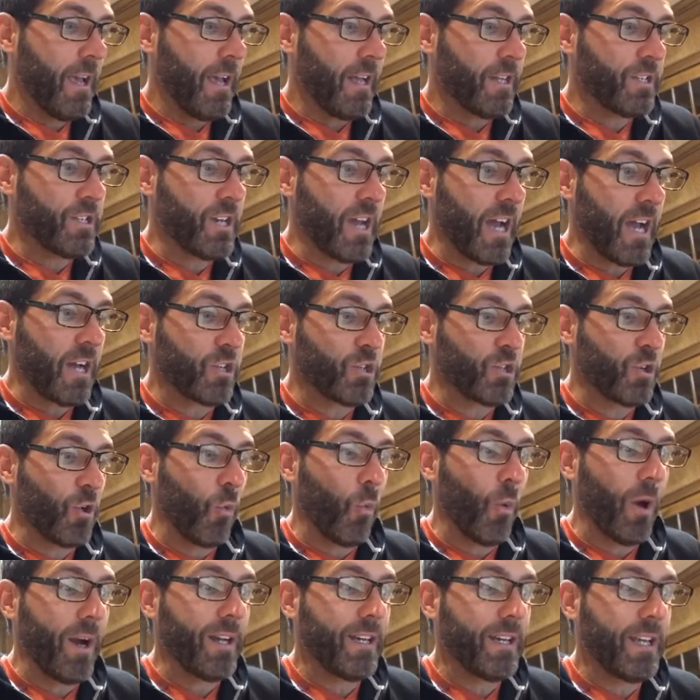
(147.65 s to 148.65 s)
It's National
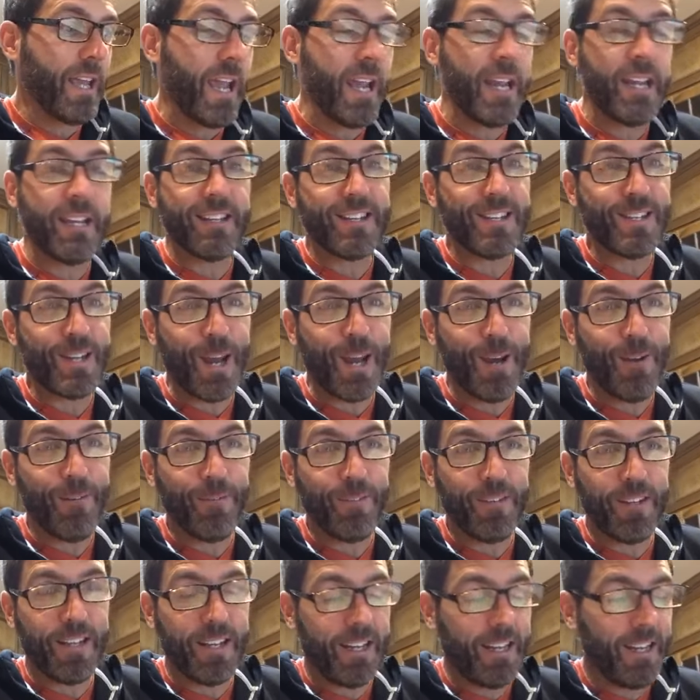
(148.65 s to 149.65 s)
White Cane
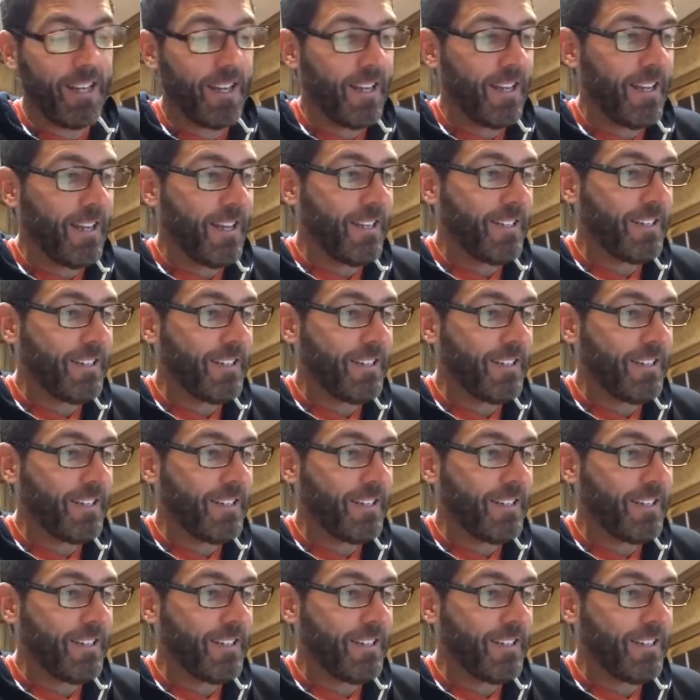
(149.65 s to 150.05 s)
Safety